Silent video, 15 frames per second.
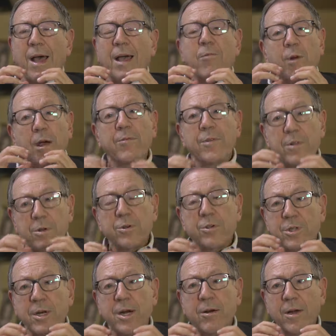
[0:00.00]
a
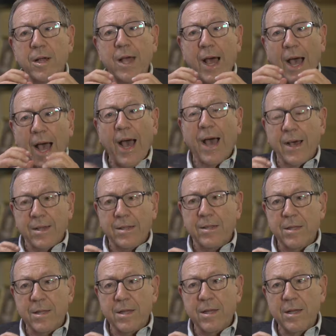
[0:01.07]
revolutionary
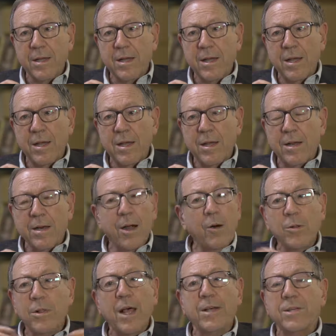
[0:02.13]
act,
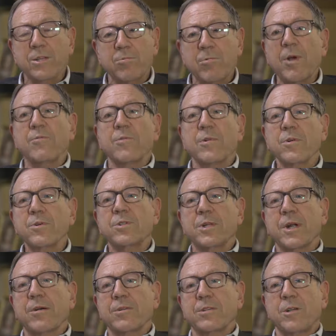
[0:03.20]
no less
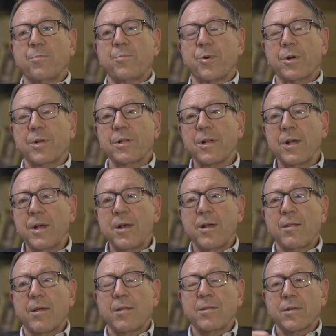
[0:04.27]
revolutionary, as he put it,
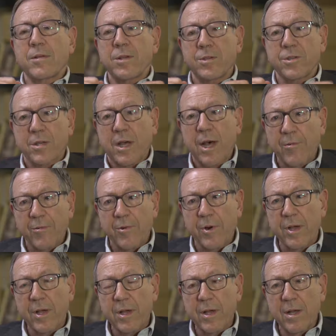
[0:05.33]
than the
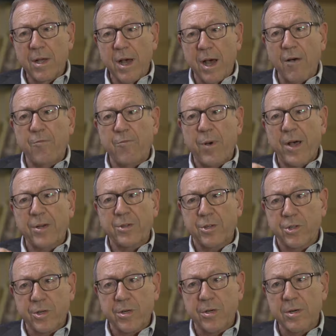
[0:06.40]
discovery of
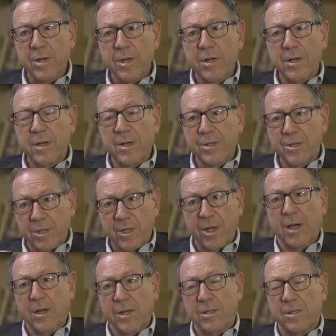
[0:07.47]
Pasteur in
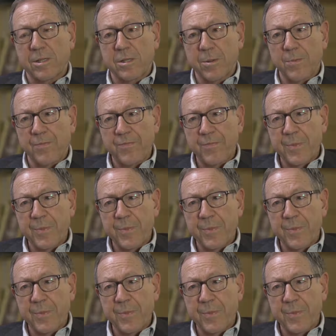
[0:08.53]
science.